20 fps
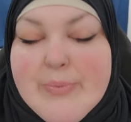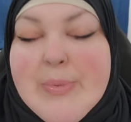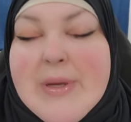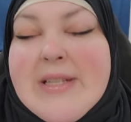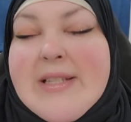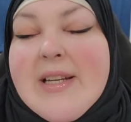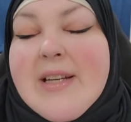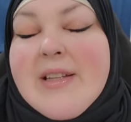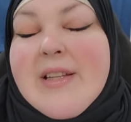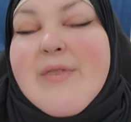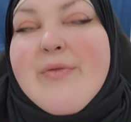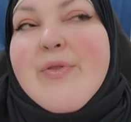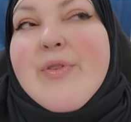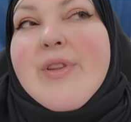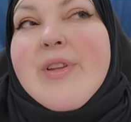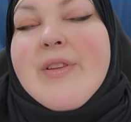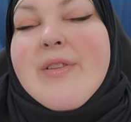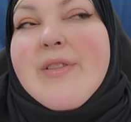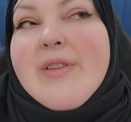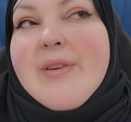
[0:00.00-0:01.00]
basically for
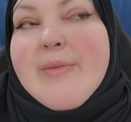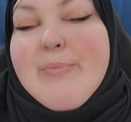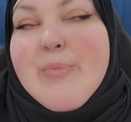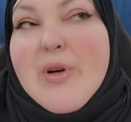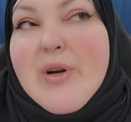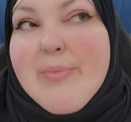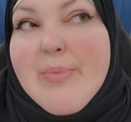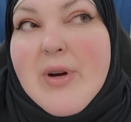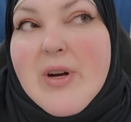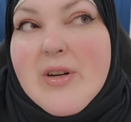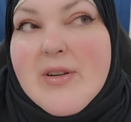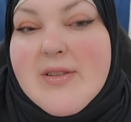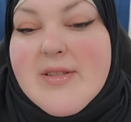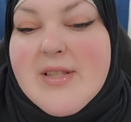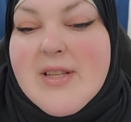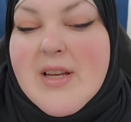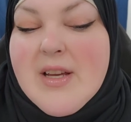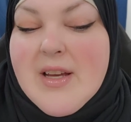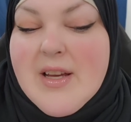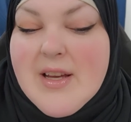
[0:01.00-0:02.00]
the
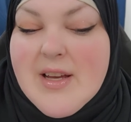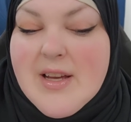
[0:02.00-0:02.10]
mukbangs,